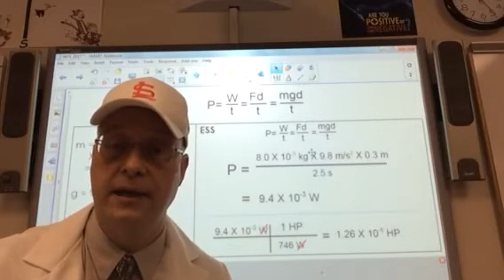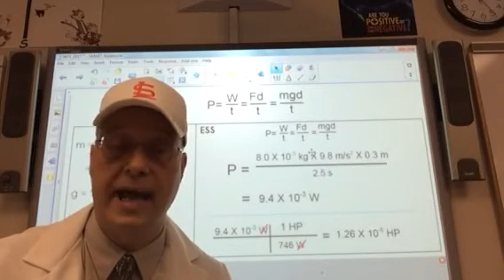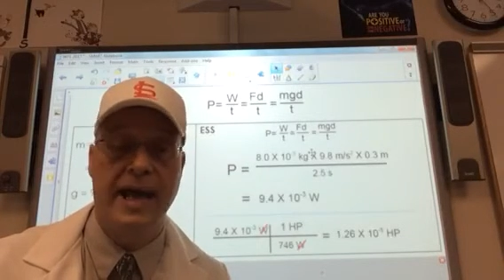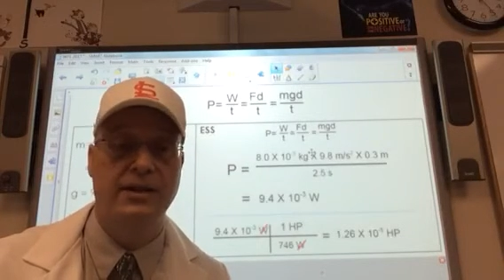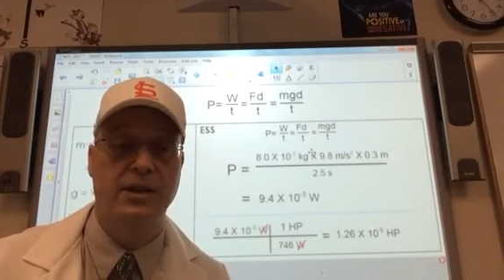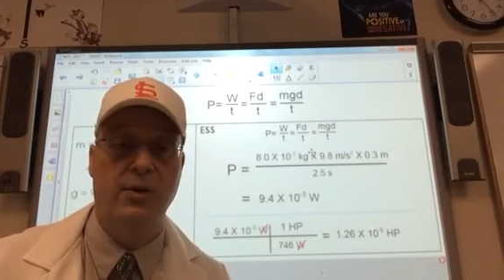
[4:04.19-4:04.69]

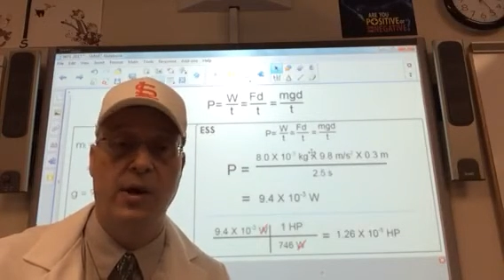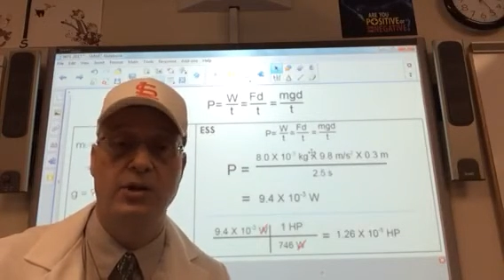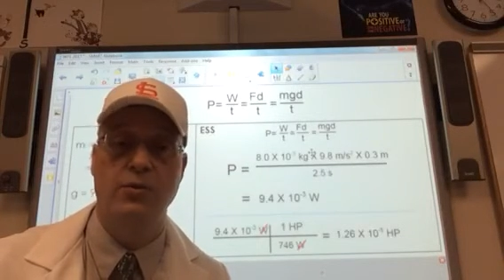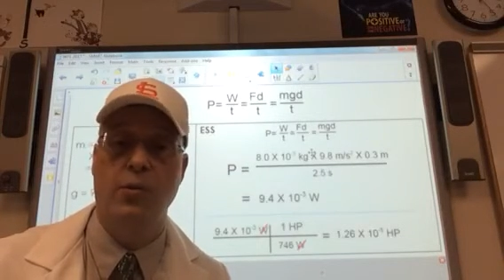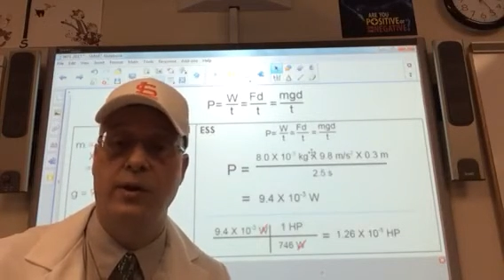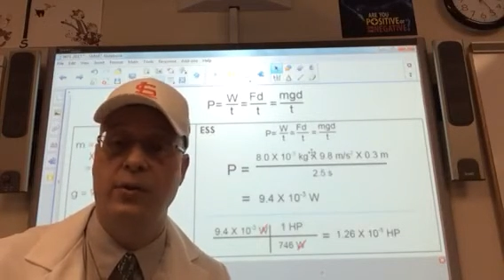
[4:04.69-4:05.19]
Ask the
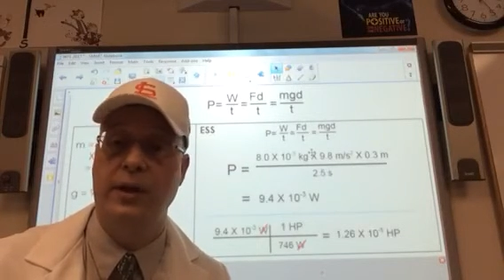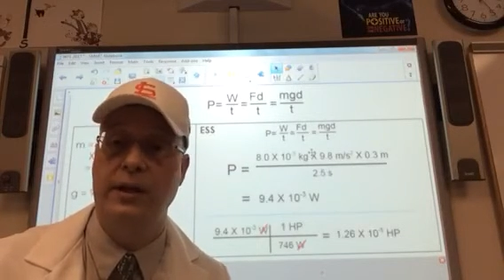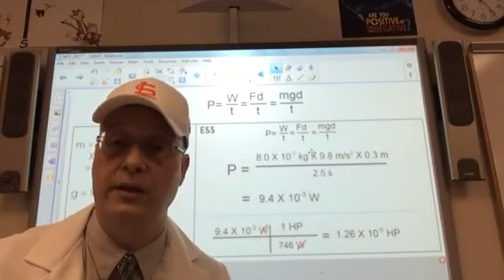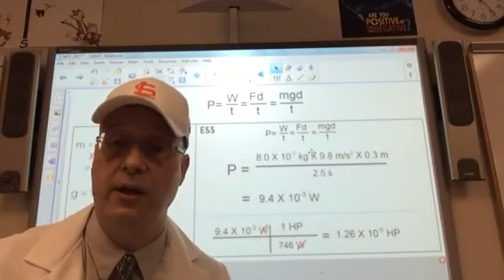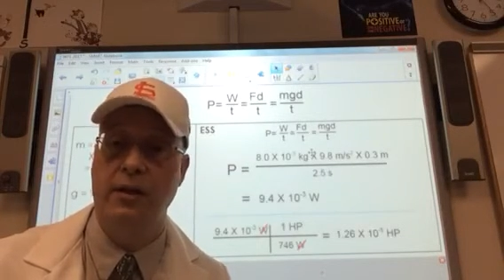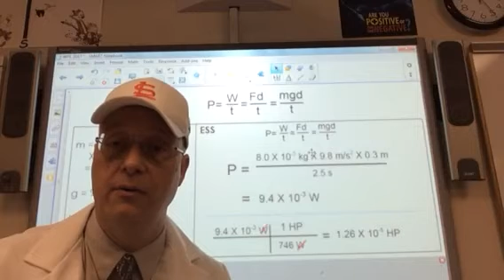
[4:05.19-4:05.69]
question, what do I
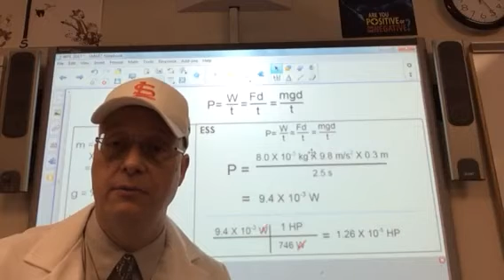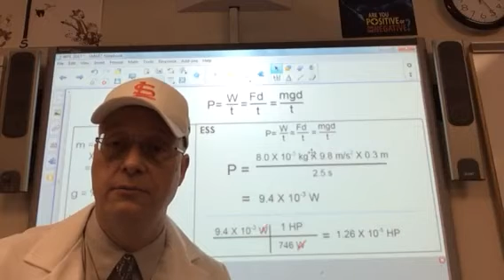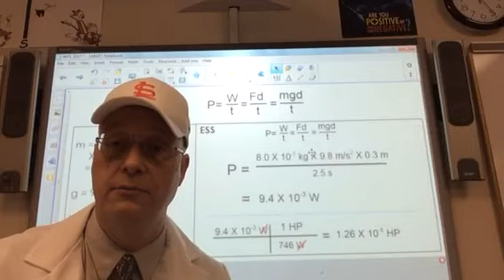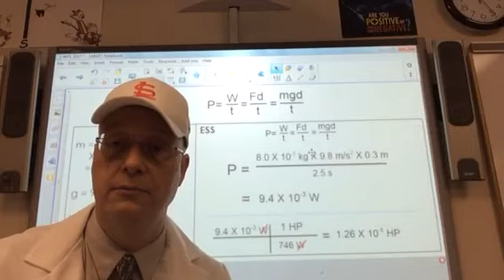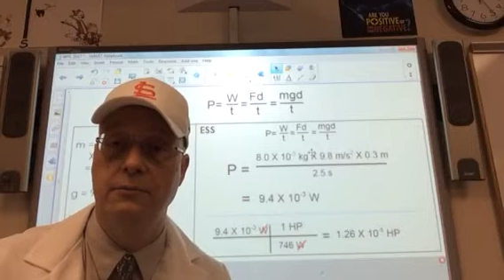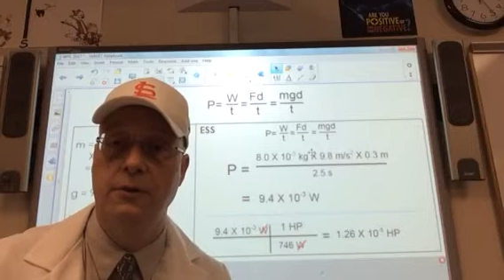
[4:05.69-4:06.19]
need to know?
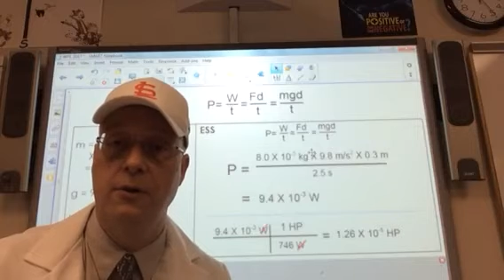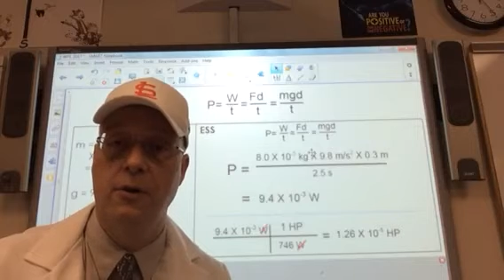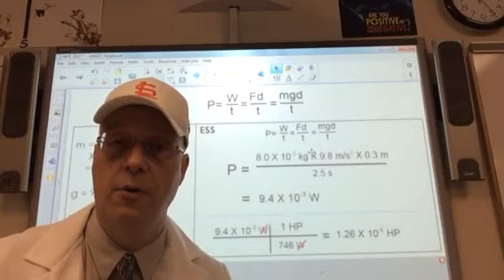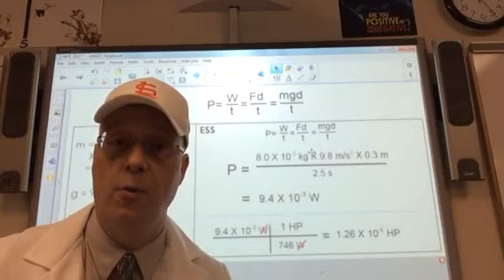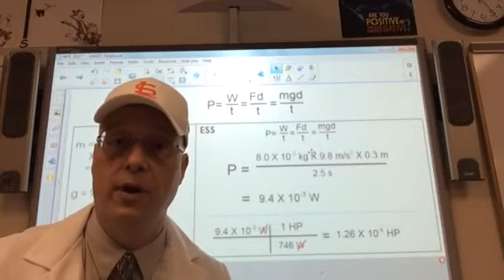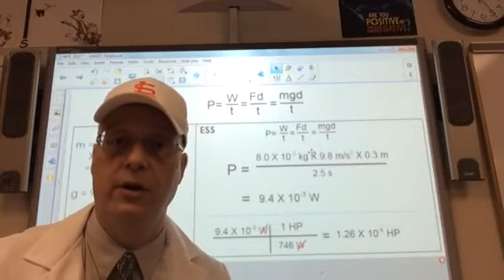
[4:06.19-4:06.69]

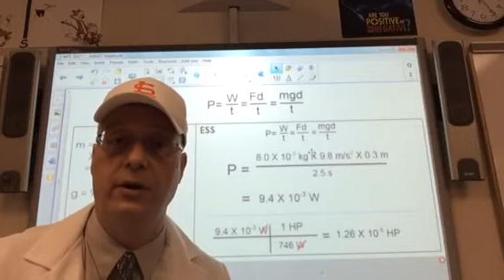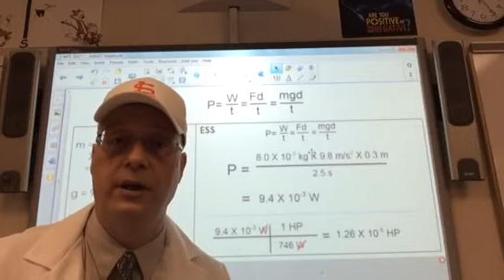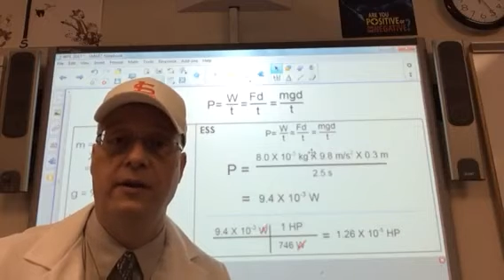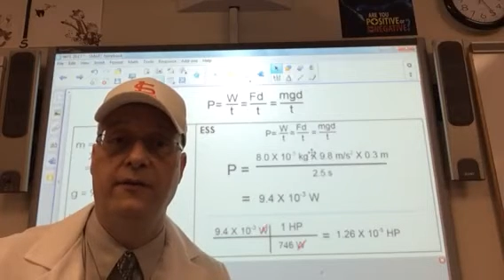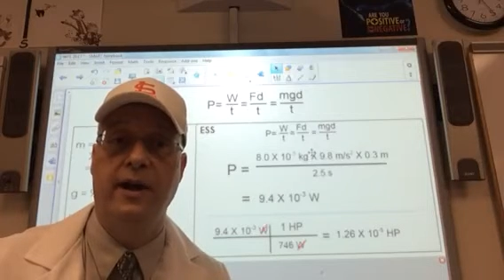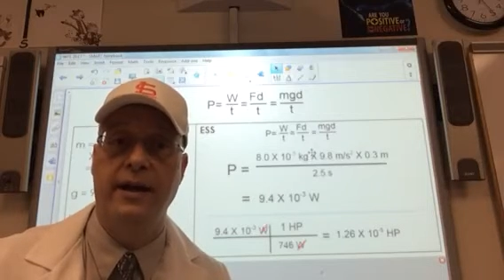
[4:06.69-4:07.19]
What do I
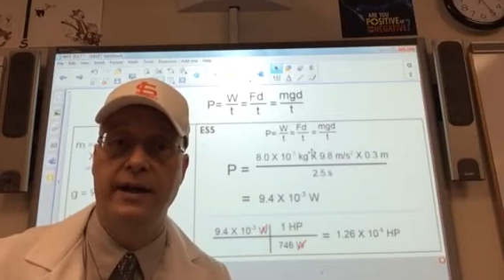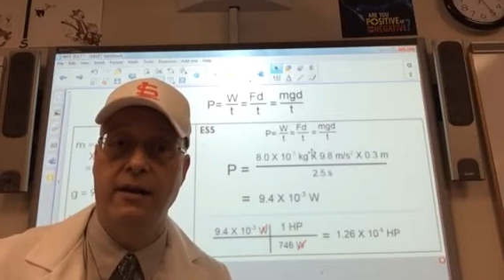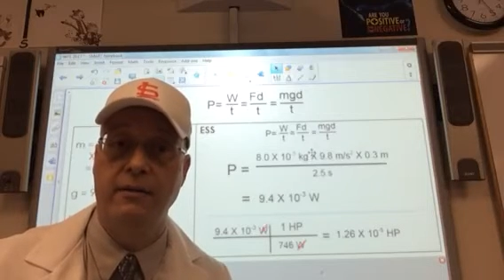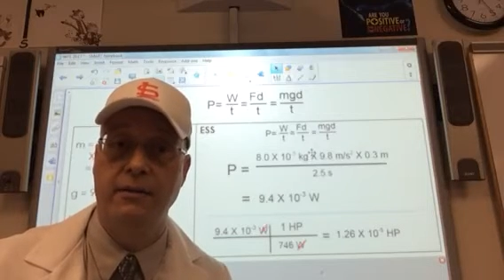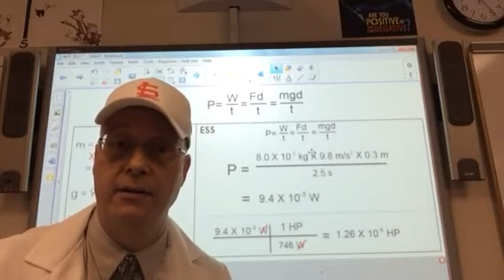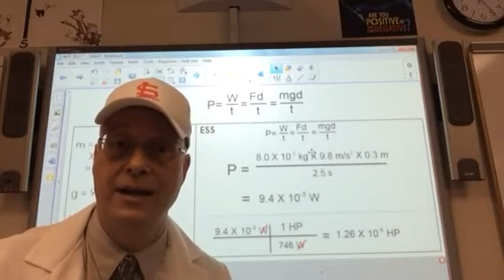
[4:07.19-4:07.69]
need to find out?